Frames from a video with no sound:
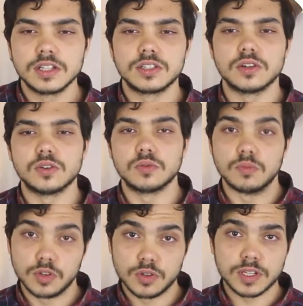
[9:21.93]
So
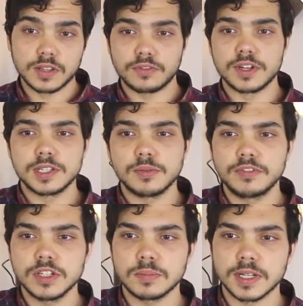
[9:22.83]
using the phrase that we've
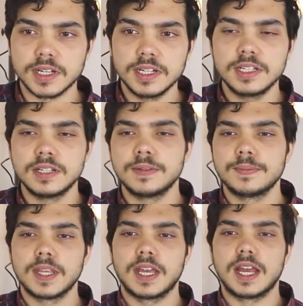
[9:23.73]
just played,
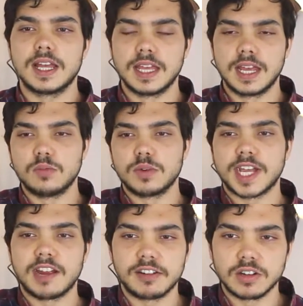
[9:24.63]
and then we're
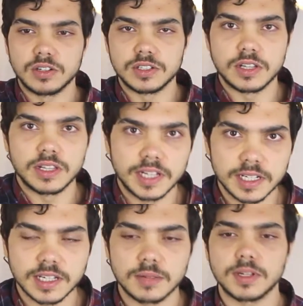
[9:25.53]
carrying on to the
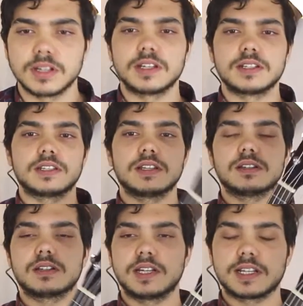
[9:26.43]
next couple of lines there,
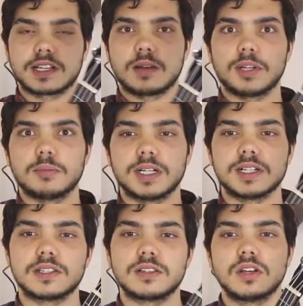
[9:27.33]
the next couple of bars.